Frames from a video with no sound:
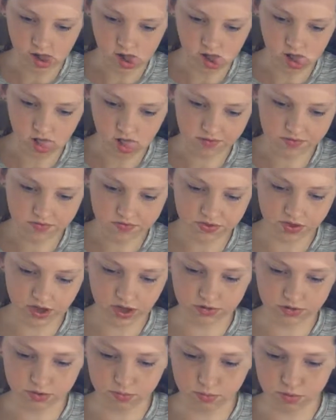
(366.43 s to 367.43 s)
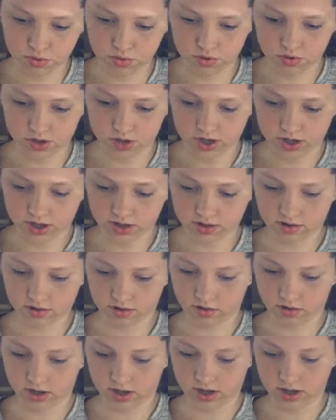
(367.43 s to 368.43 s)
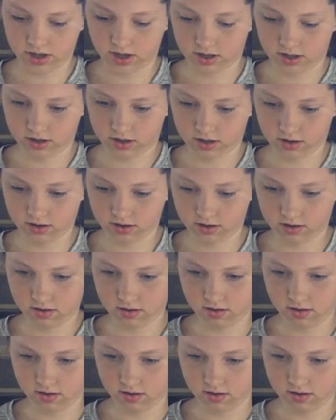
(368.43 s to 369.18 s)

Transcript: I have to pour this on here